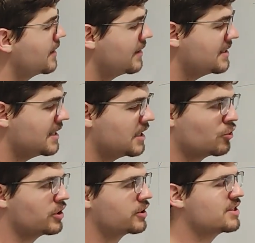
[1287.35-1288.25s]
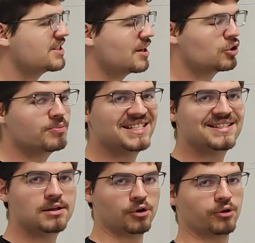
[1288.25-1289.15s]
this integral turns out to be
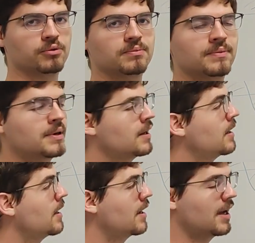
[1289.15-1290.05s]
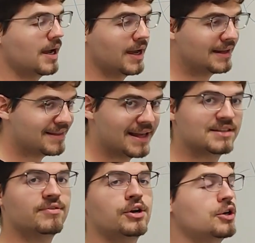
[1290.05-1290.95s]
zero. And
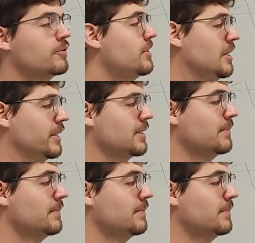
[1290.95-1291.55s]
that's very convenient.